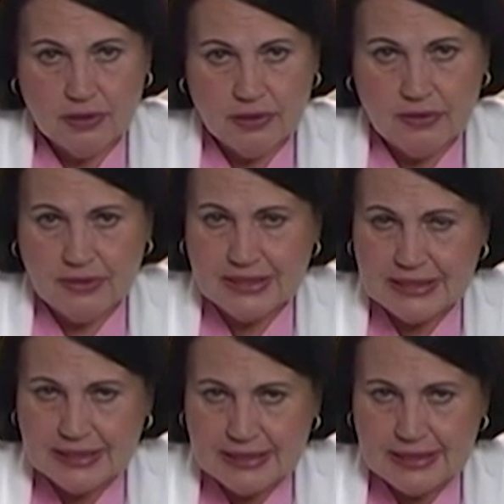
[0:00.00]
There
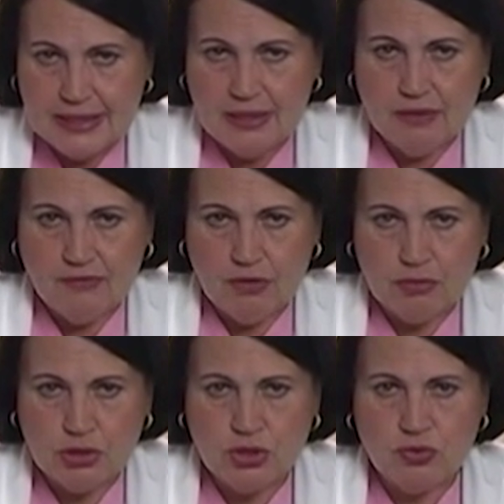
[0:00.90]
isn't a single
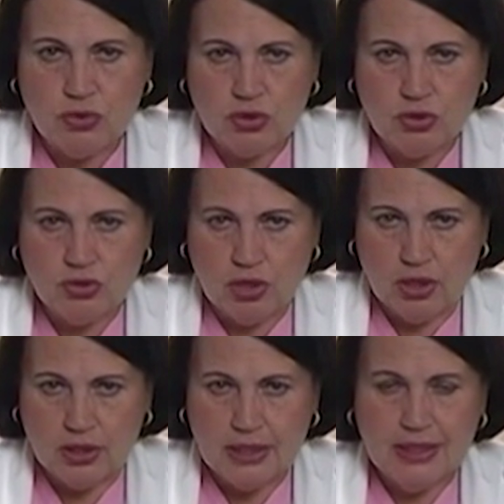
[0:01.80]
pharmaceutical
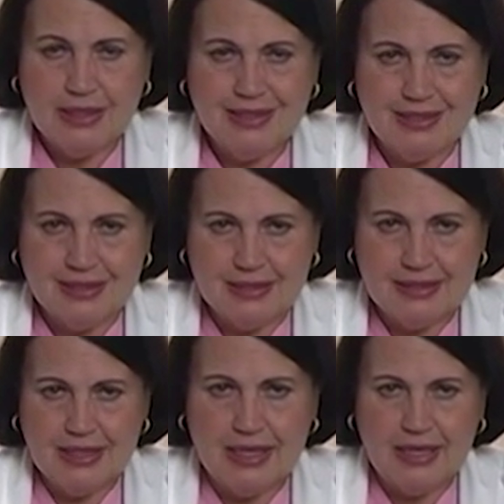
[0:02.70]
drug that does
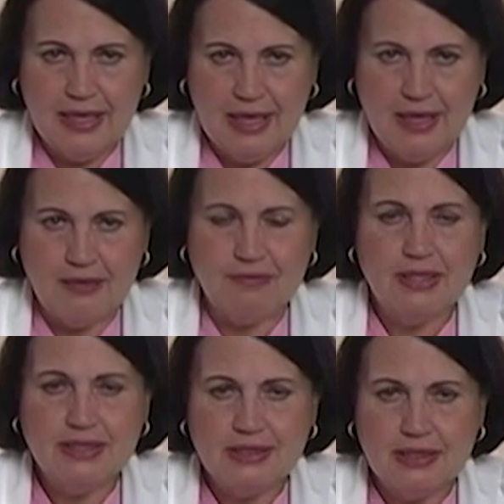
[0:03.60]
not have
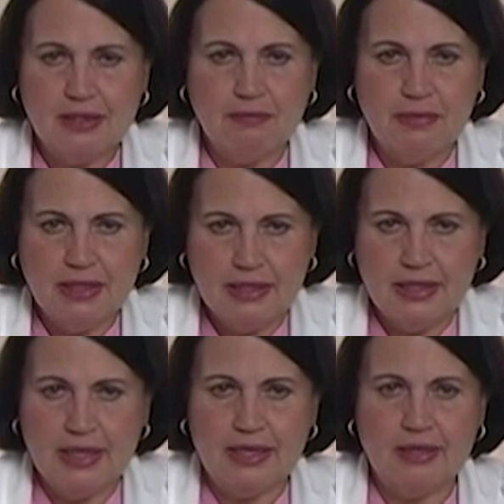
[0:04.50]
some
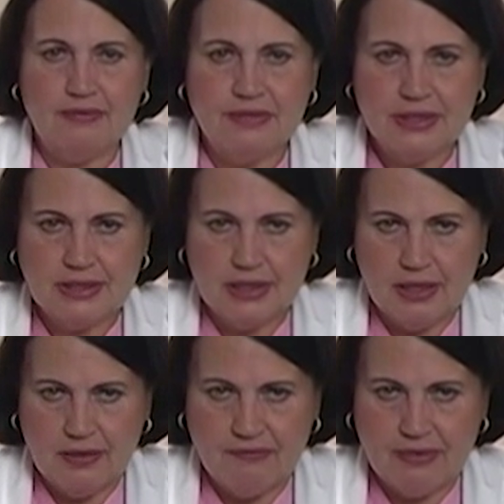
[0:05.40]
negative
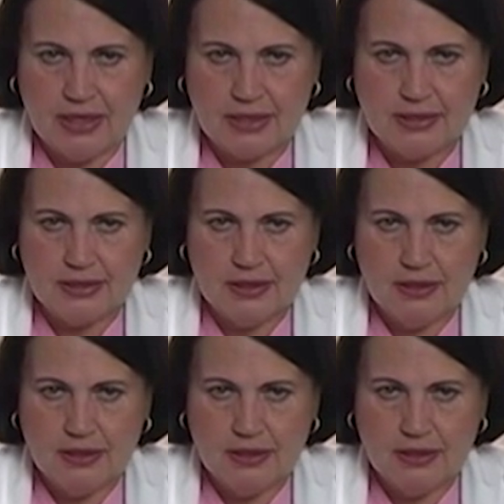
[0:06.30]
side effects.